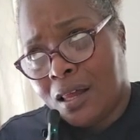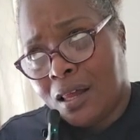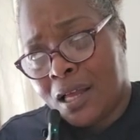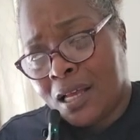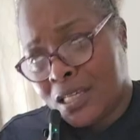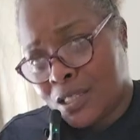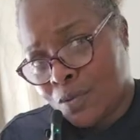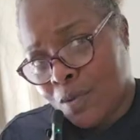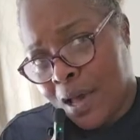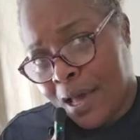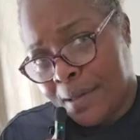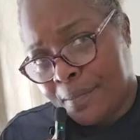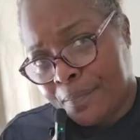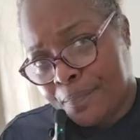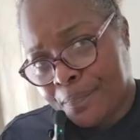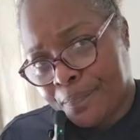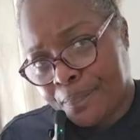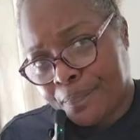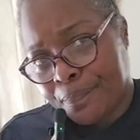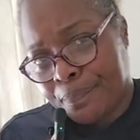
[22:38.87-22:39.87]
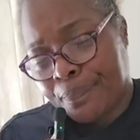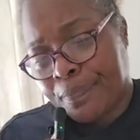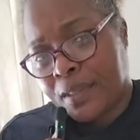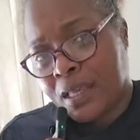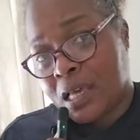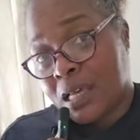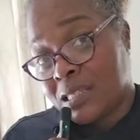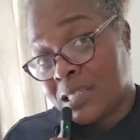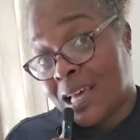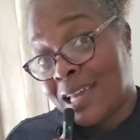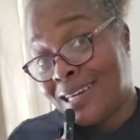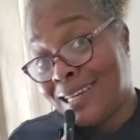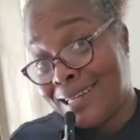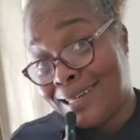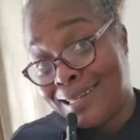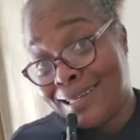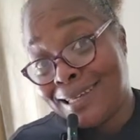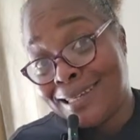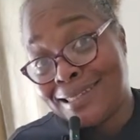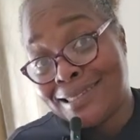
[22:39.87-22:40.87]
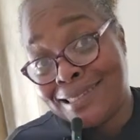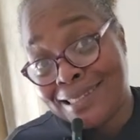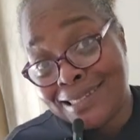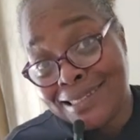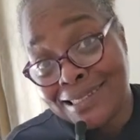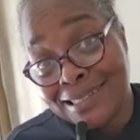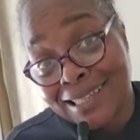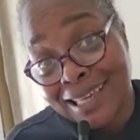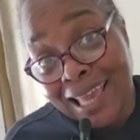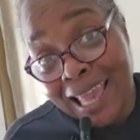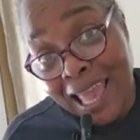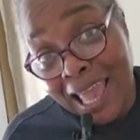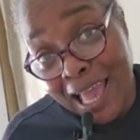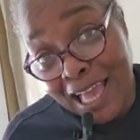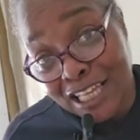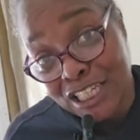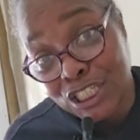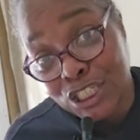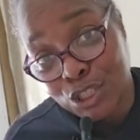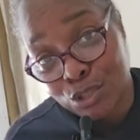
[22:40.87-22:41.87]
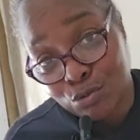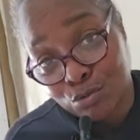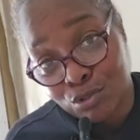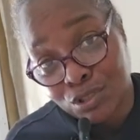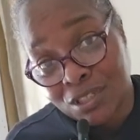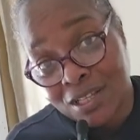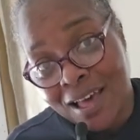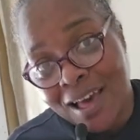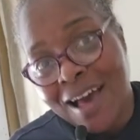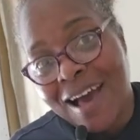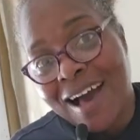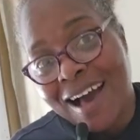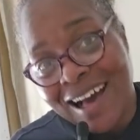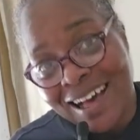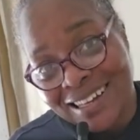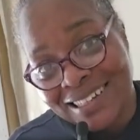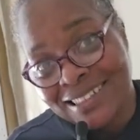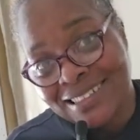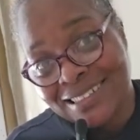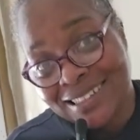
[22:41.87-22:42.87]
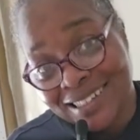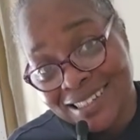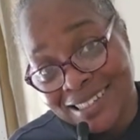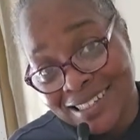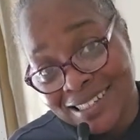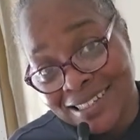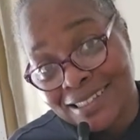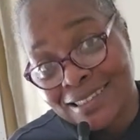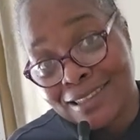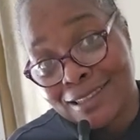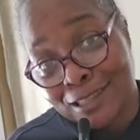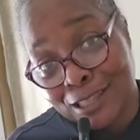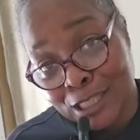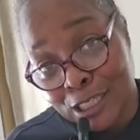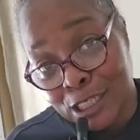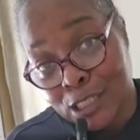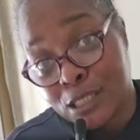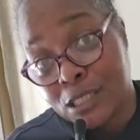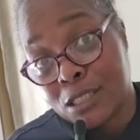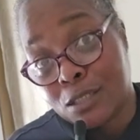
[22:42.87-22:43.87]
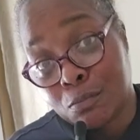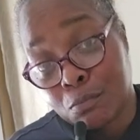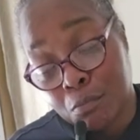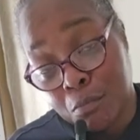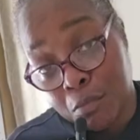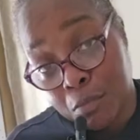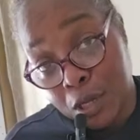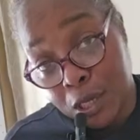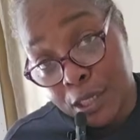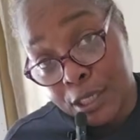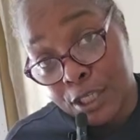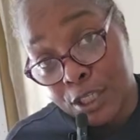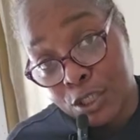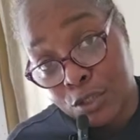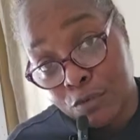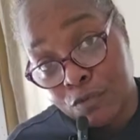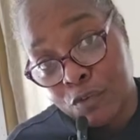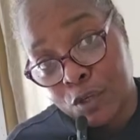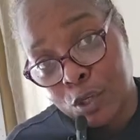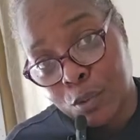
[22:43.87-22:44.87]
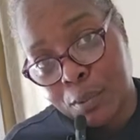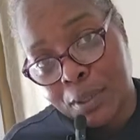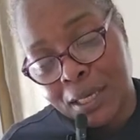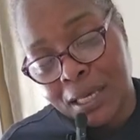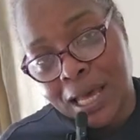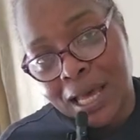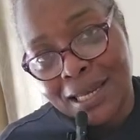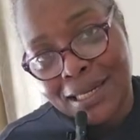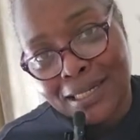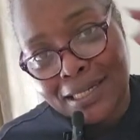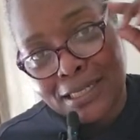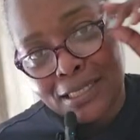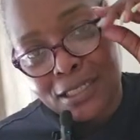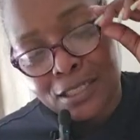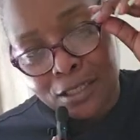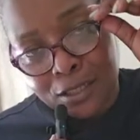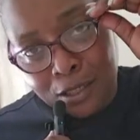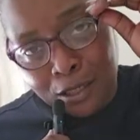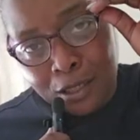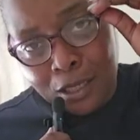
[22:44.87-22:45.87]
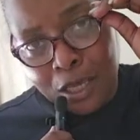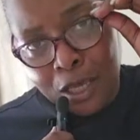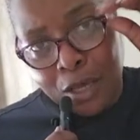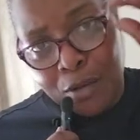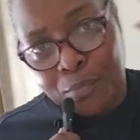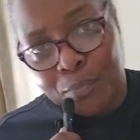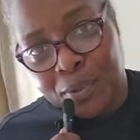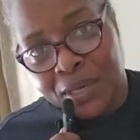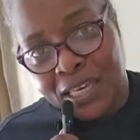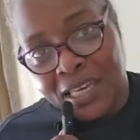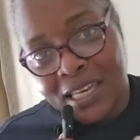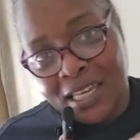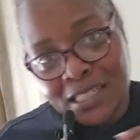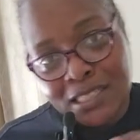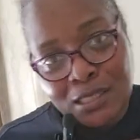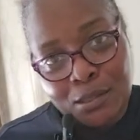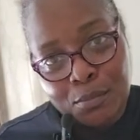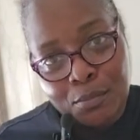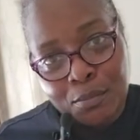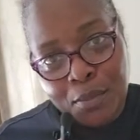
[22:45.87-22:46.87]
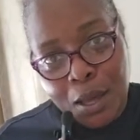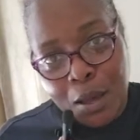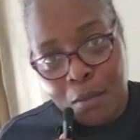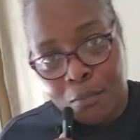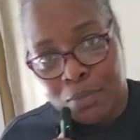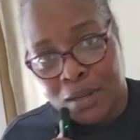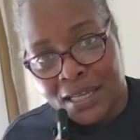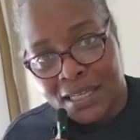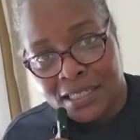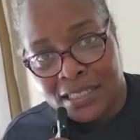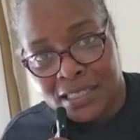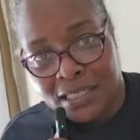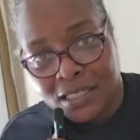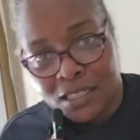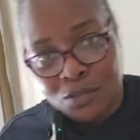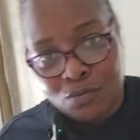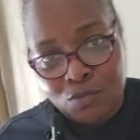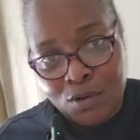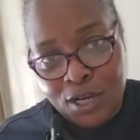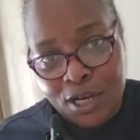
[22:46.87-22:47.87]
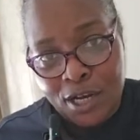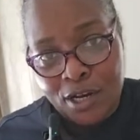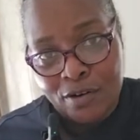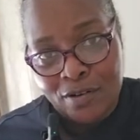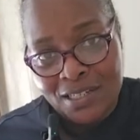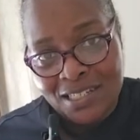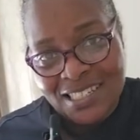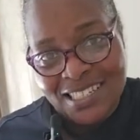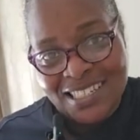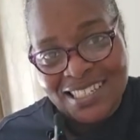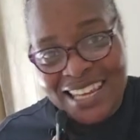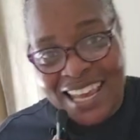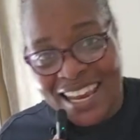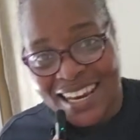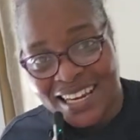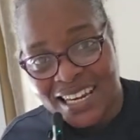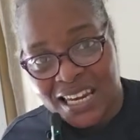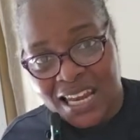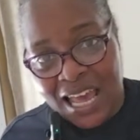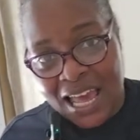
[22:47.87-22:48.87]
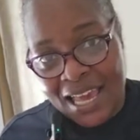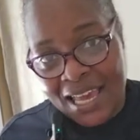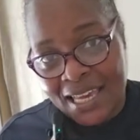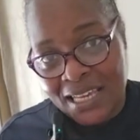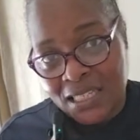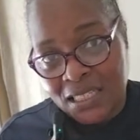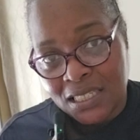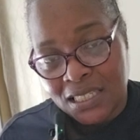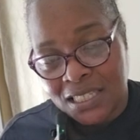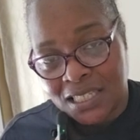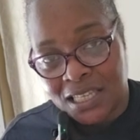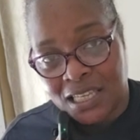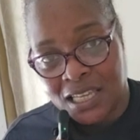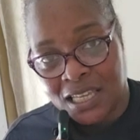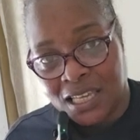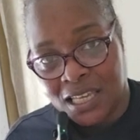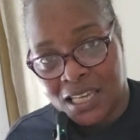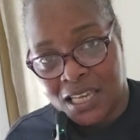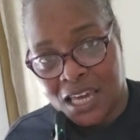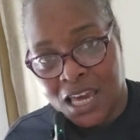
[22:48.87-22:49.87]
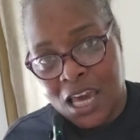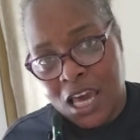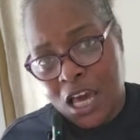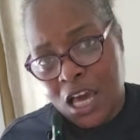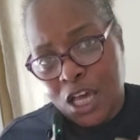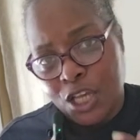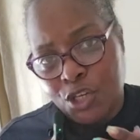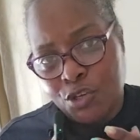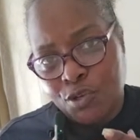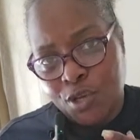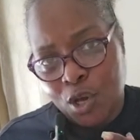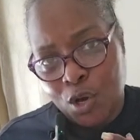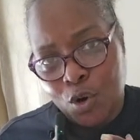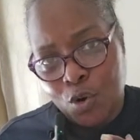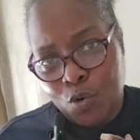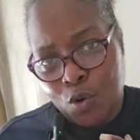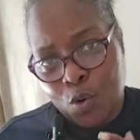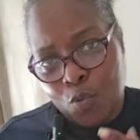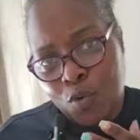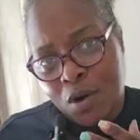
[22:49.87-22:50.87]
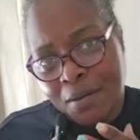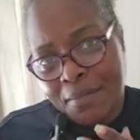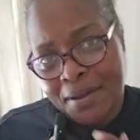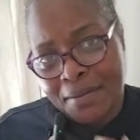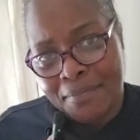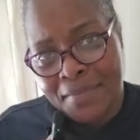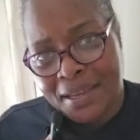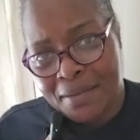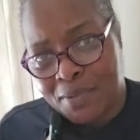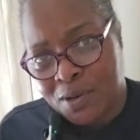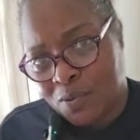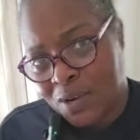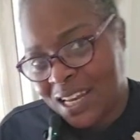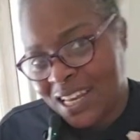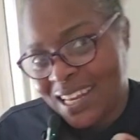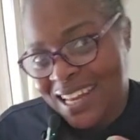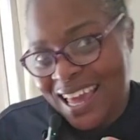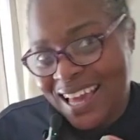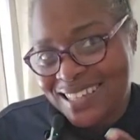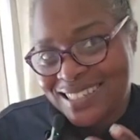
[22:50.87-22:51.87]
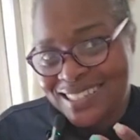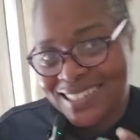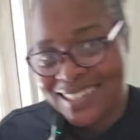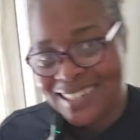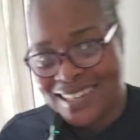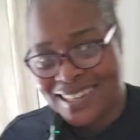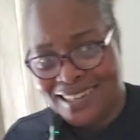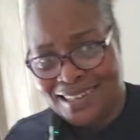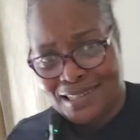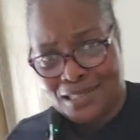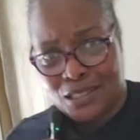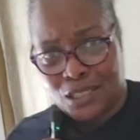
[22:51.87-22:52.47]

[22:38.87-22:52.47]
Guess why? Because I need to get these candles. I need to get this money. You feel me? I need to be in some places where it's date nights and, a woman maybe relaxing in the